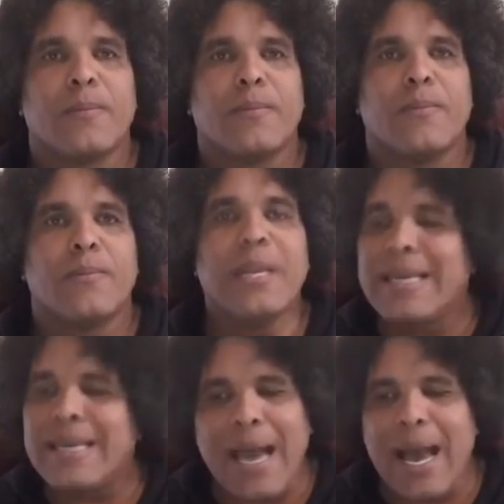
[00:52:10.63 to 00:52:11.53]
He
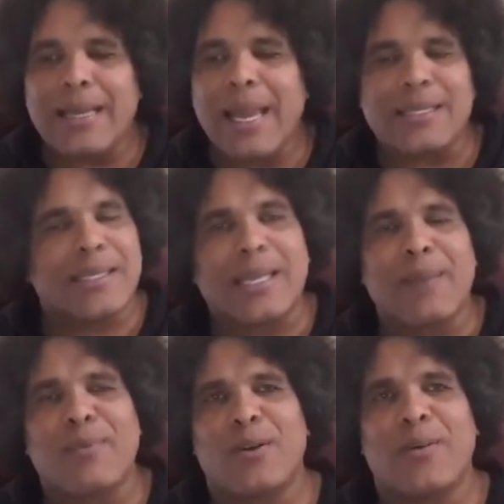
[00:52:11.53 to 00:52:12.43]
can't escape
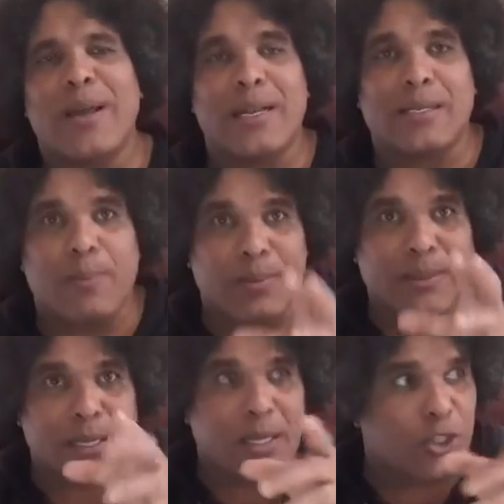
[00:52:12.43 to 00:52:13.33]
though. When people say
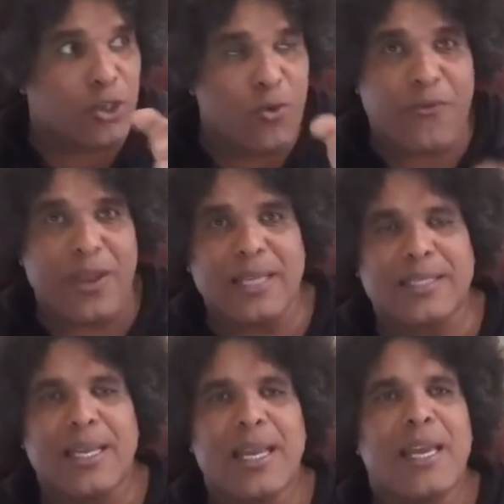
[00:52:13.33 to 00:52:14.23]
there's you face,
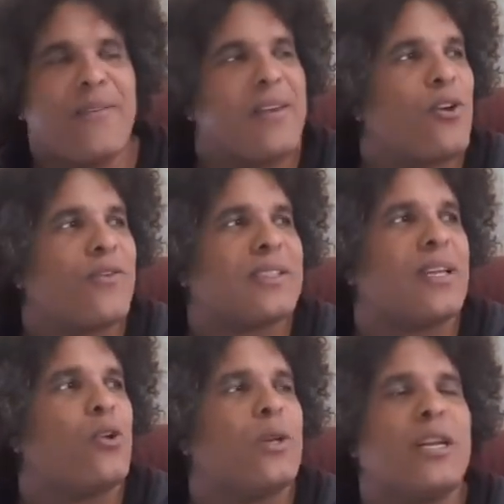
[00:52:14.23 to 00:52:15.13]
if you go and say
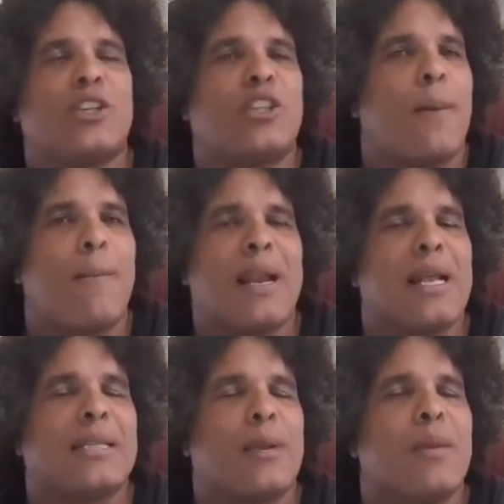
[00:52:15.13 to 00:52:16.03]
no, there's somebody else
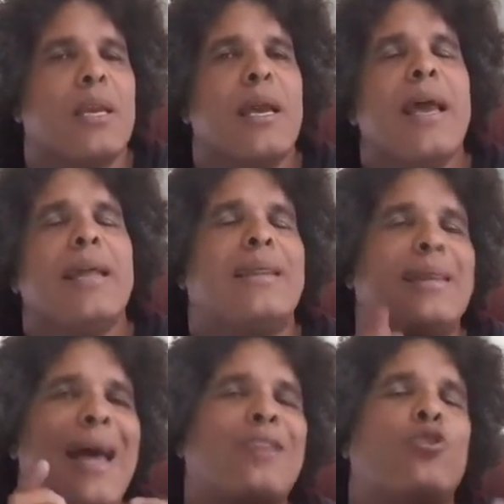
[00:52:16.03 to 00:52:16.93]
like me,
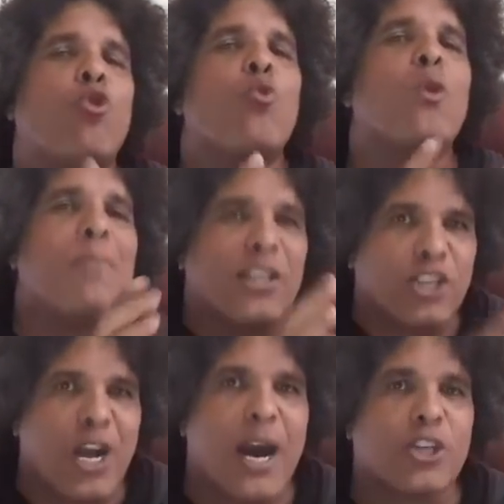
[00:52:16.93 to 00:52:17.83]
that too would be a
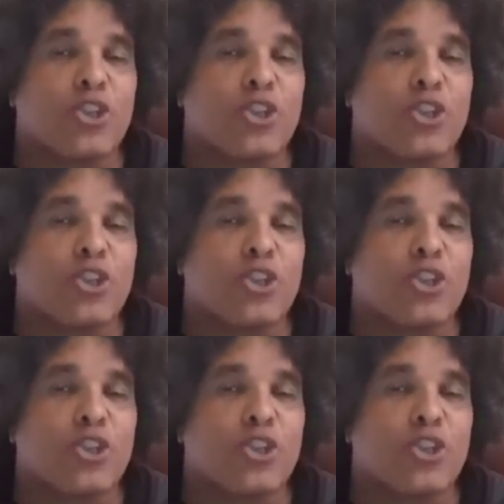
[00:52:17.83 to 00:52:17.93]
charge.